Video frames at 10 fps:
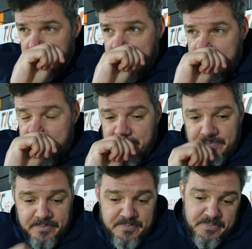
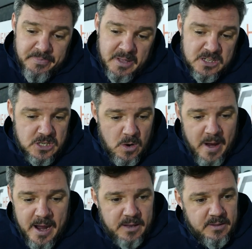It's so
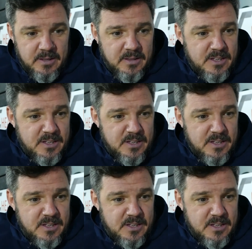hard,